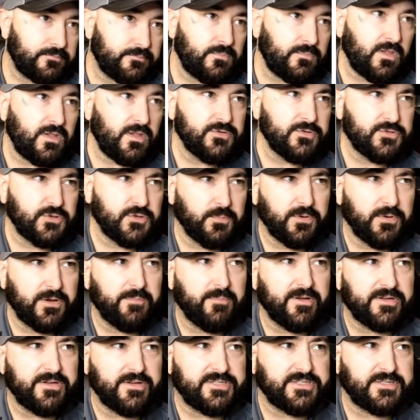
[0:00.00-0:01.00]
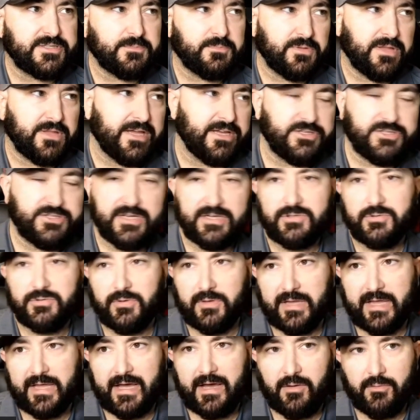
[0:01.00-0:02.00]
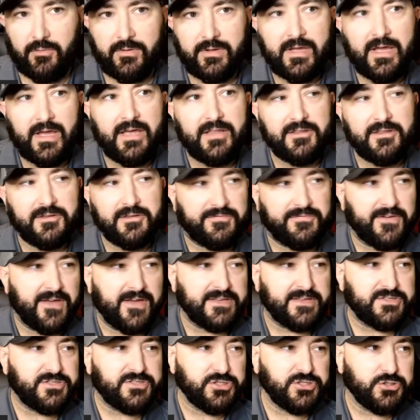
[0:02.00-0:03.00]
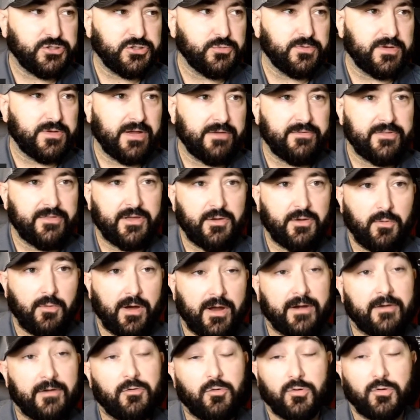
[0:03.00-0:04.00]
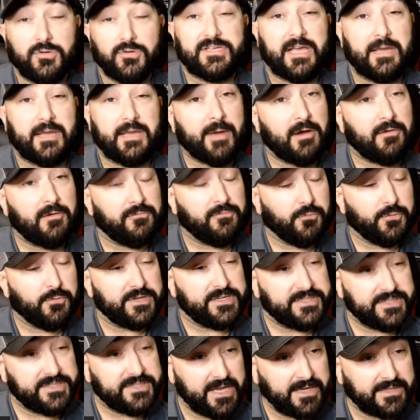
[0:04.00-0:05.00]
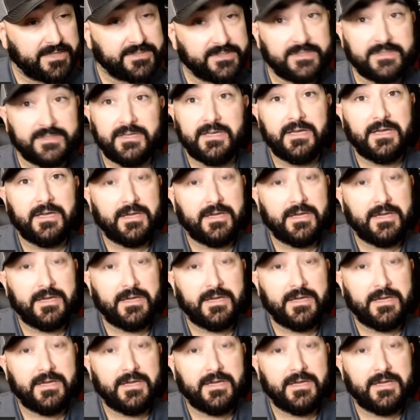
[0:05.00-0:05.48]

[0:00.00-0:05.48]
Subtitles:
So pretty much it's a blank check to allow the feds to do whatever they want. Of course, it came out in 46.